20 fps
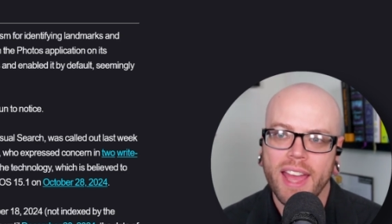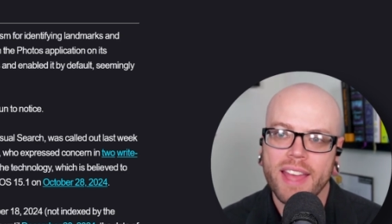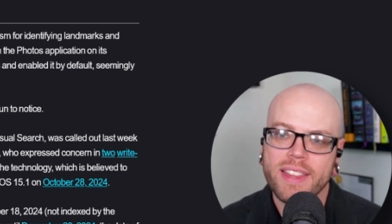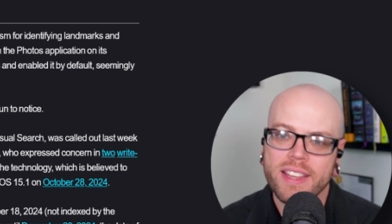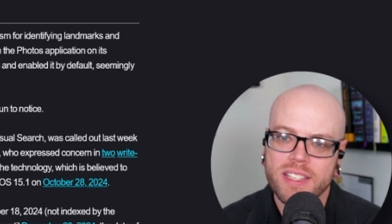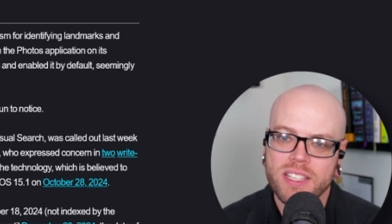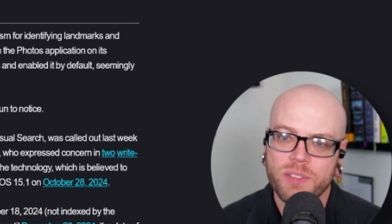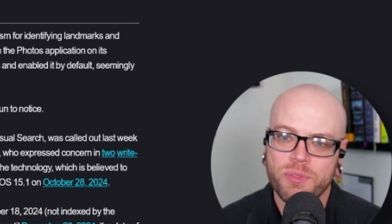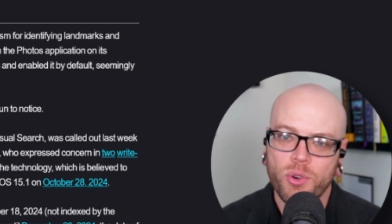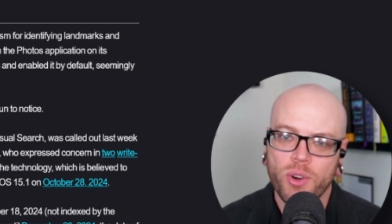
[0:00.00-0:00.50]

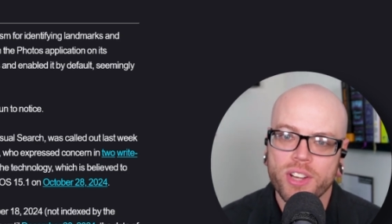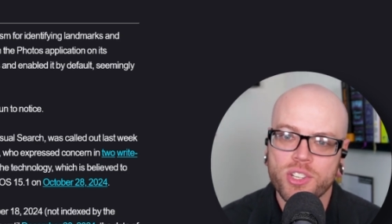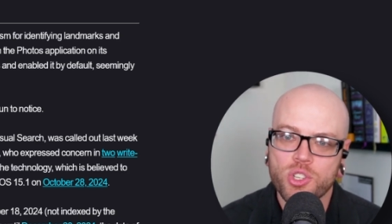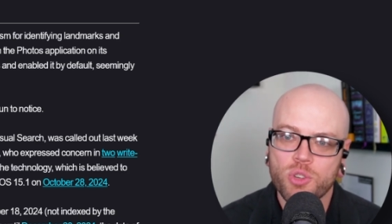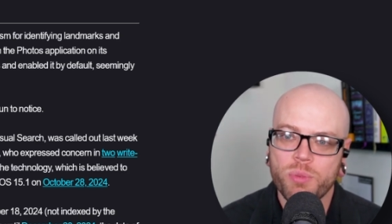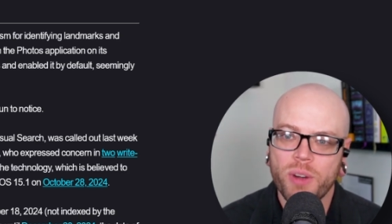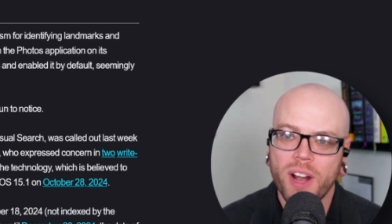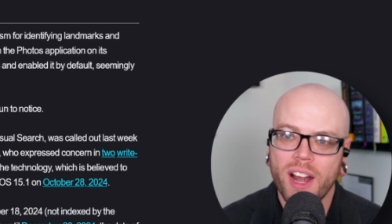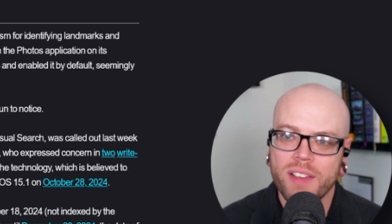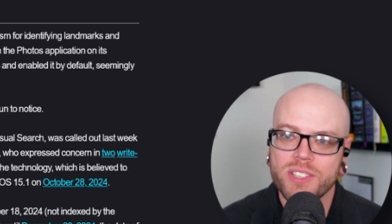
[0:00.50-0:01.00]
And then
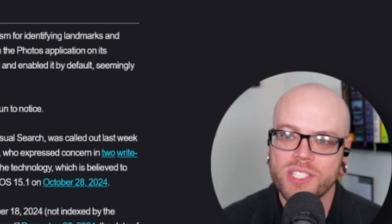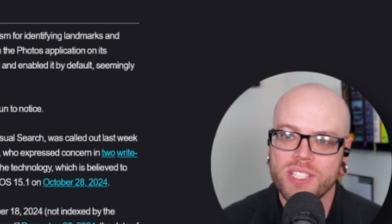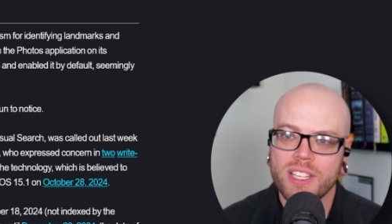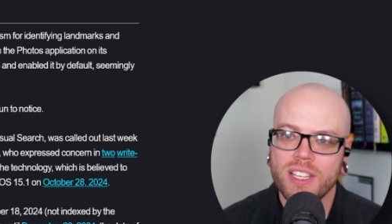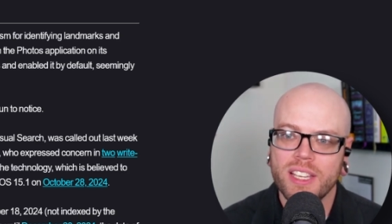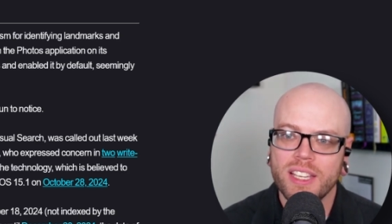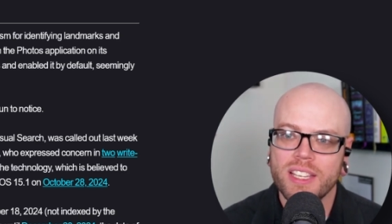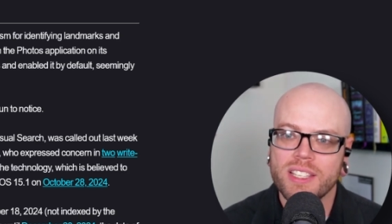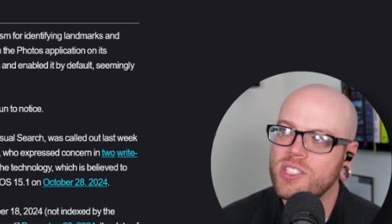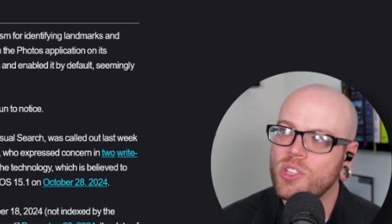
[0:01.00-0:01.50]
differential
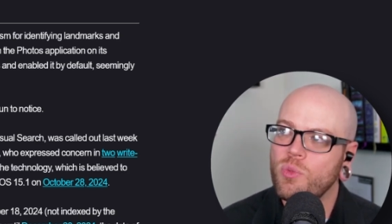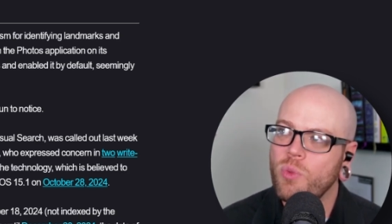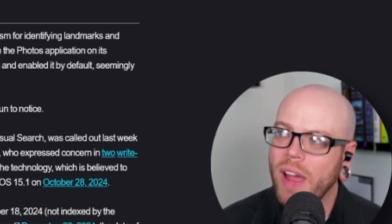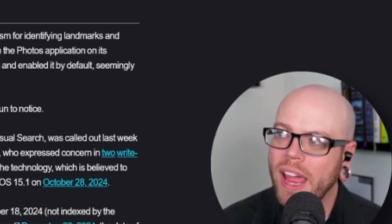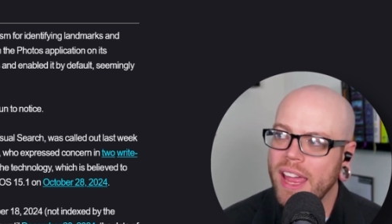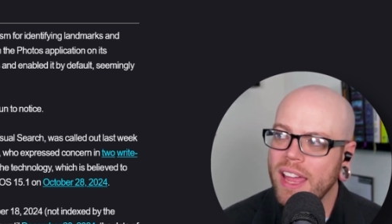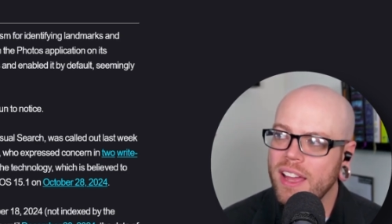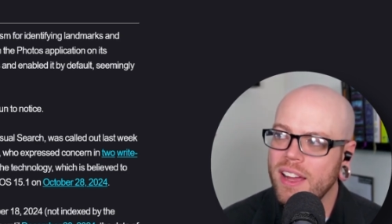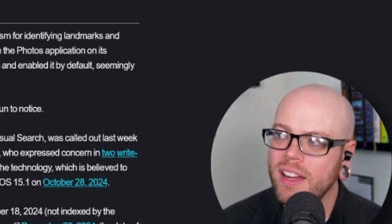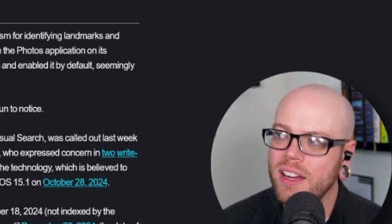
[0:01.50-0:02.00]
privacy, it's a
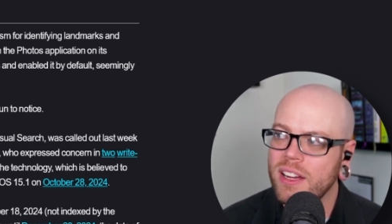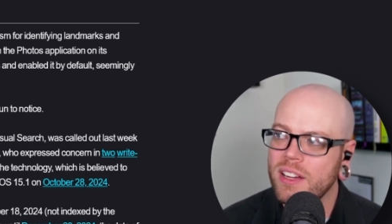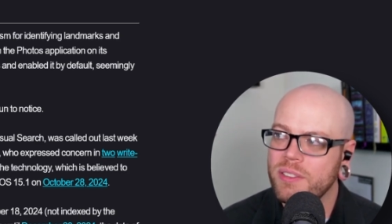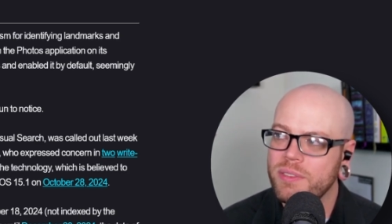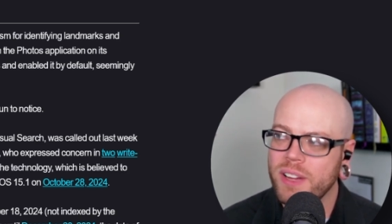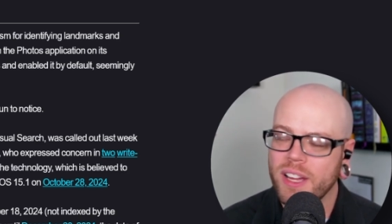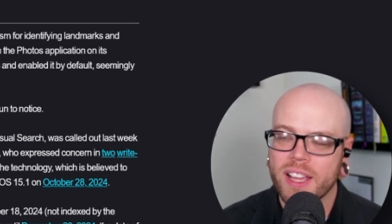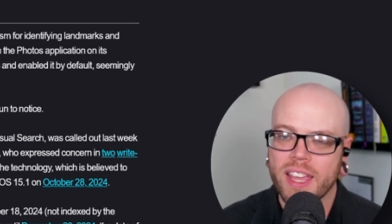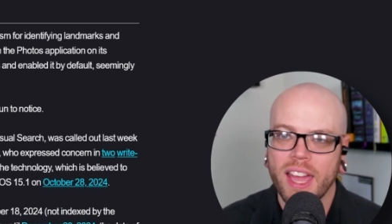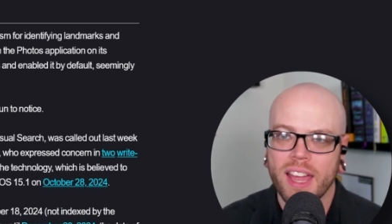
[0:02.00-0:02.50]
way
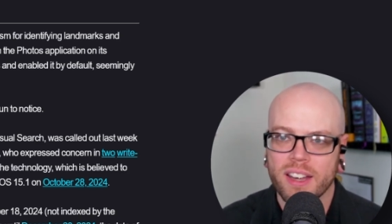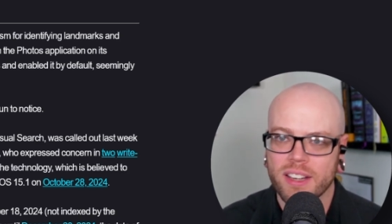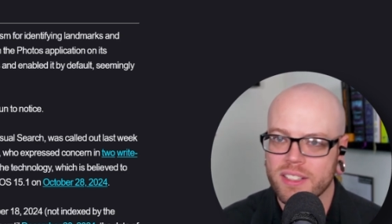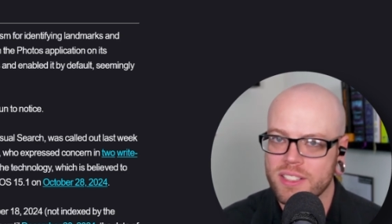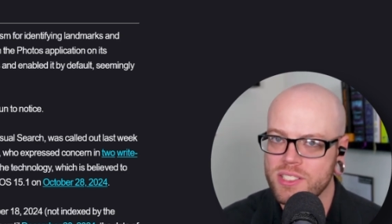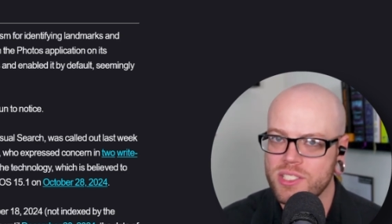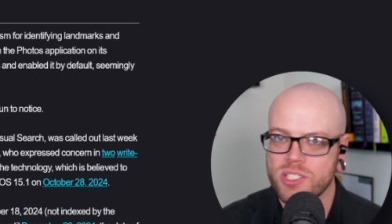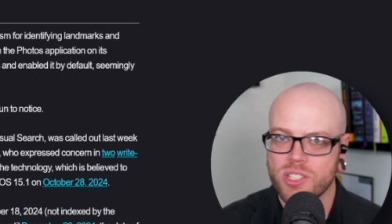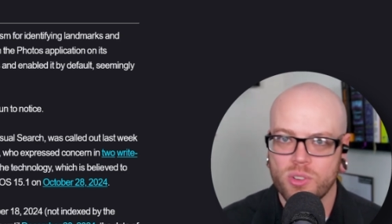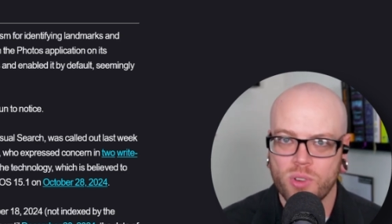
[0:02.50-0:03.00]
of,
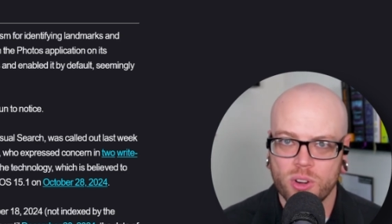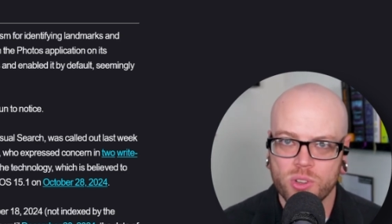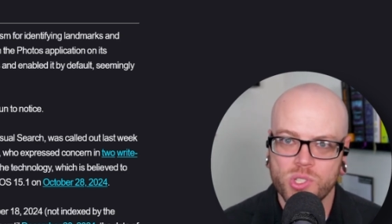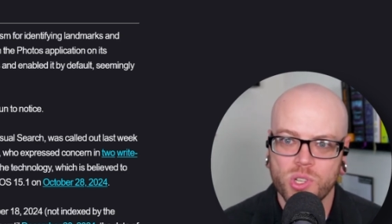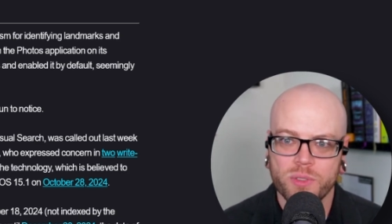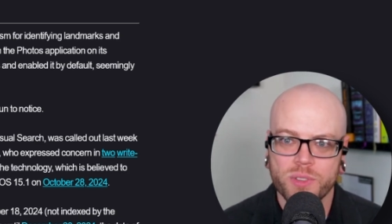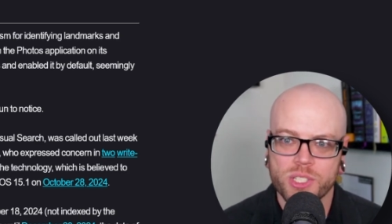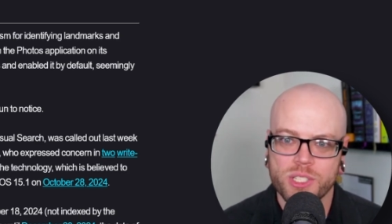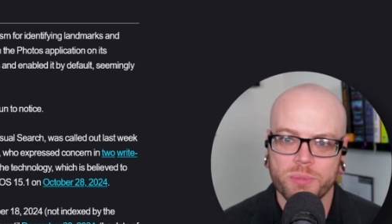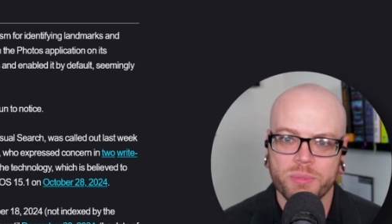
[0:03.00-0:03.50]
again, this is a
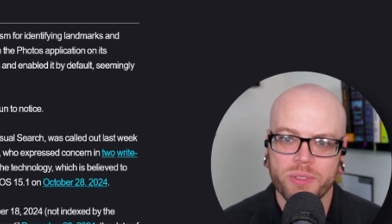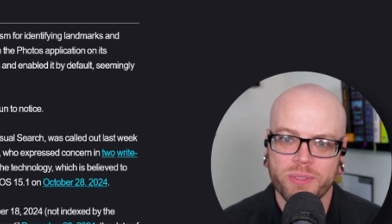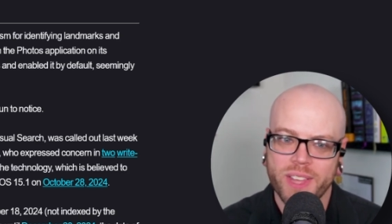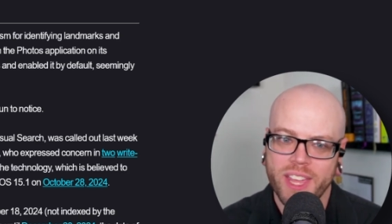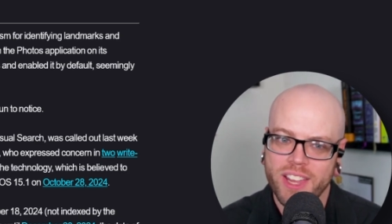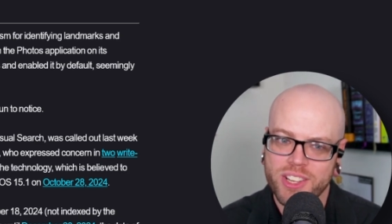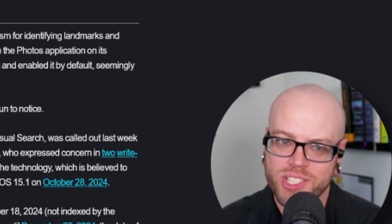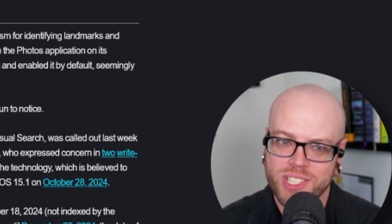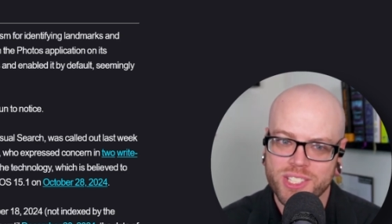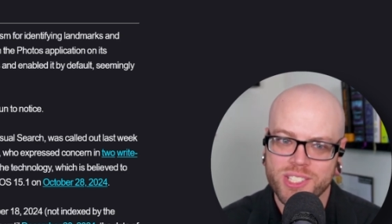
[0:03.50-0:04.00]
gross
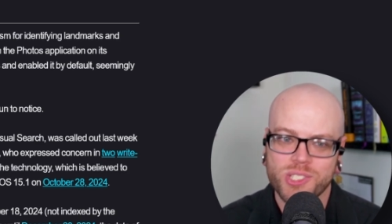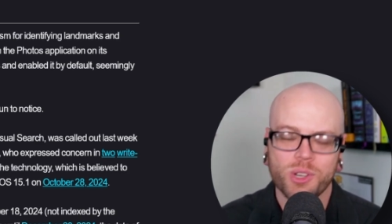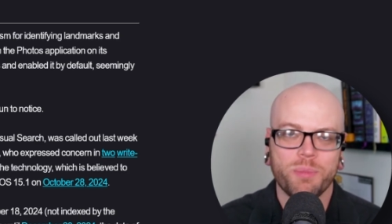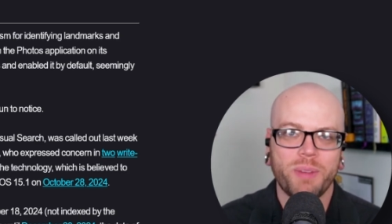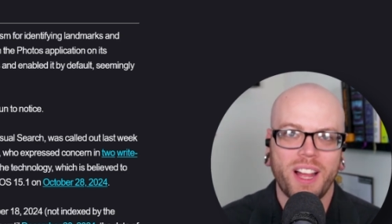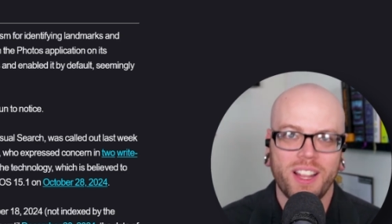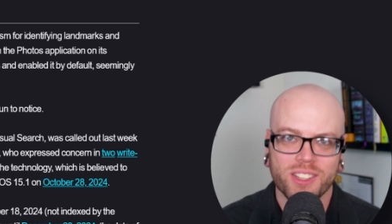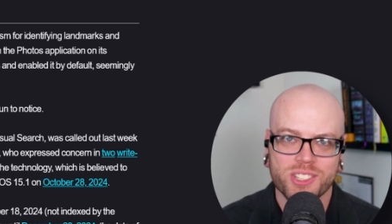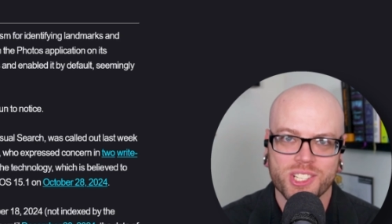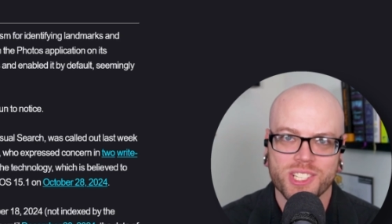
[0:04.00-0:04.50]
oversimplification, so
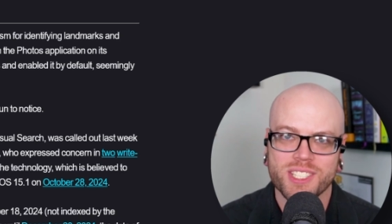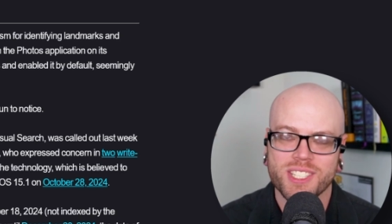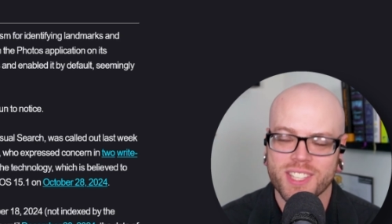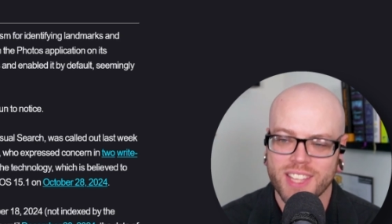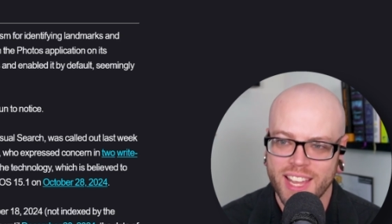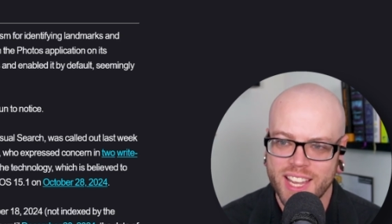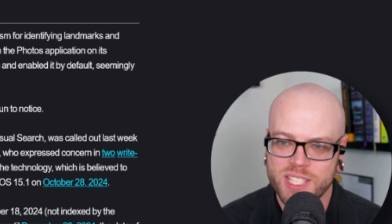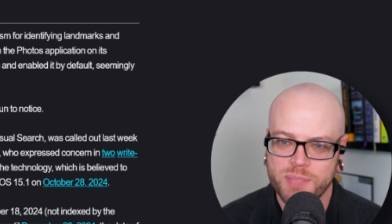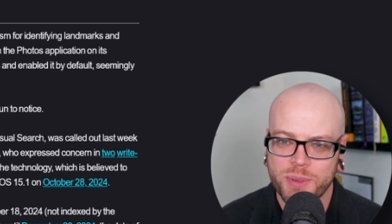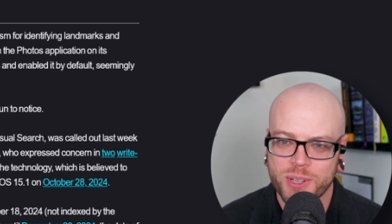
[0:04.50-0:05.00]
apologies
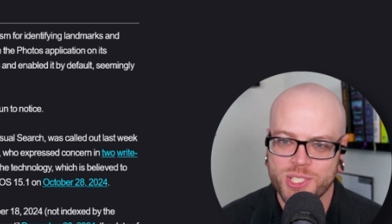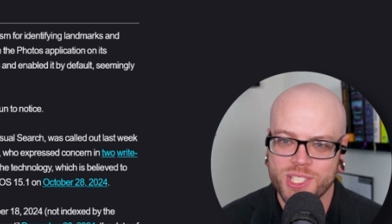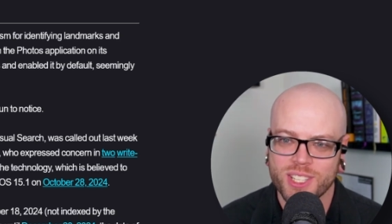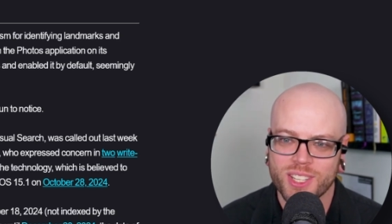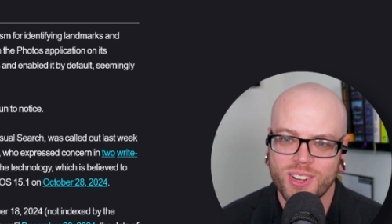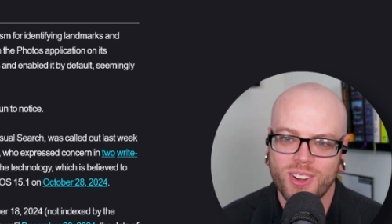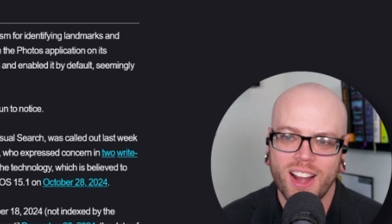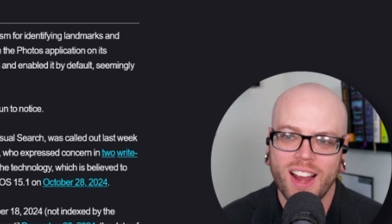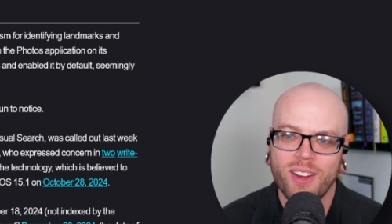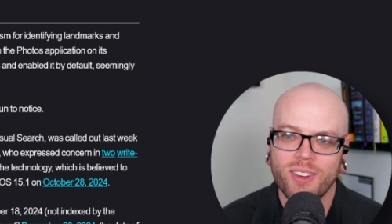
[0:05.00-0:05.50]
to the experts
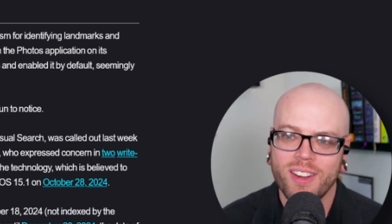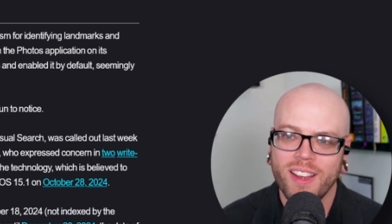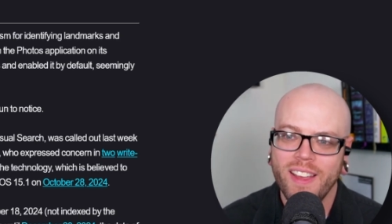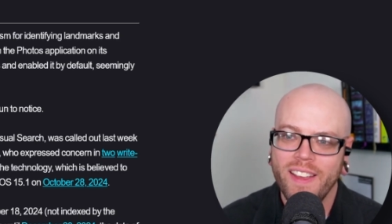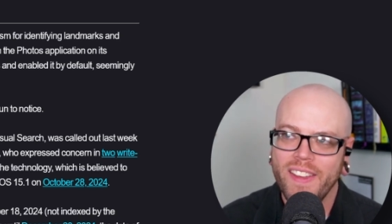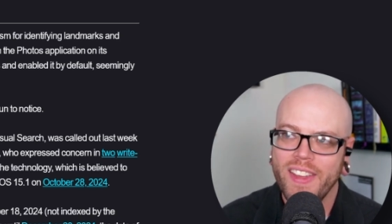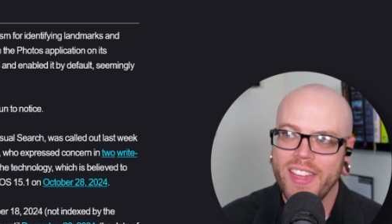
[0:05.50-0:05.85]
in the crowd.